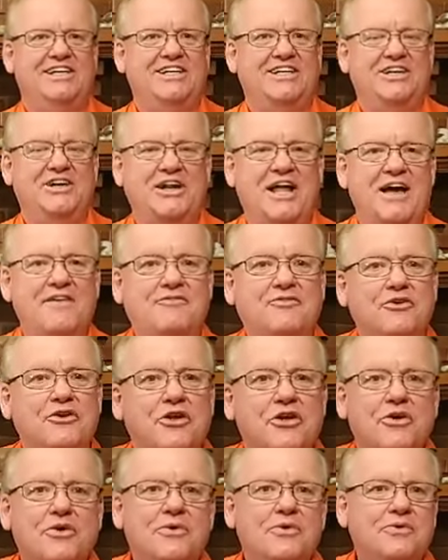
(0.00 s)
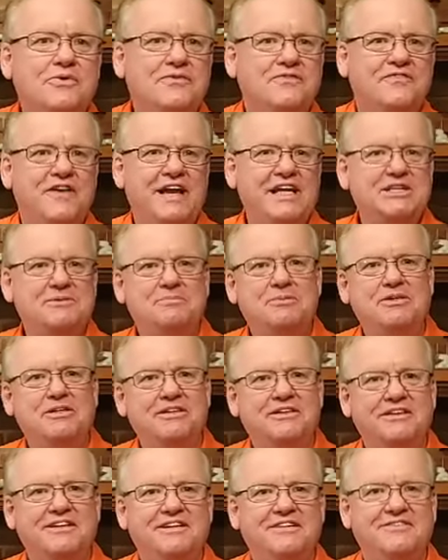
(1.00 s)
Good afternoon,
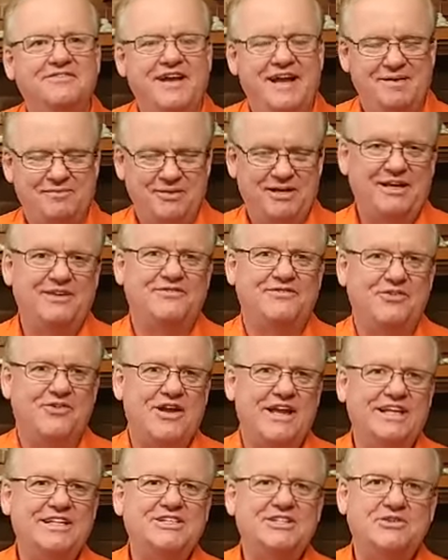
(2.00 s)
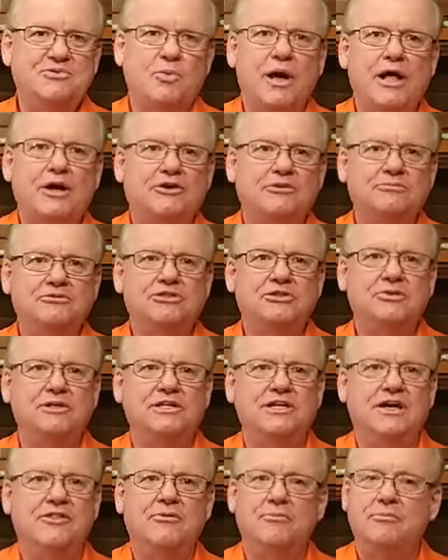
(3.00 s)
Facebook family and friends, and welcome to
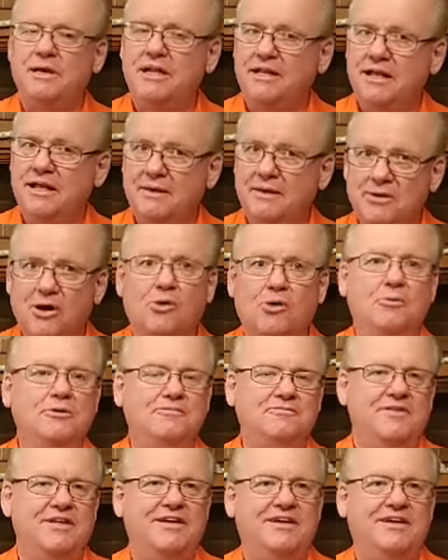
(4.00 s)
another Midday Moment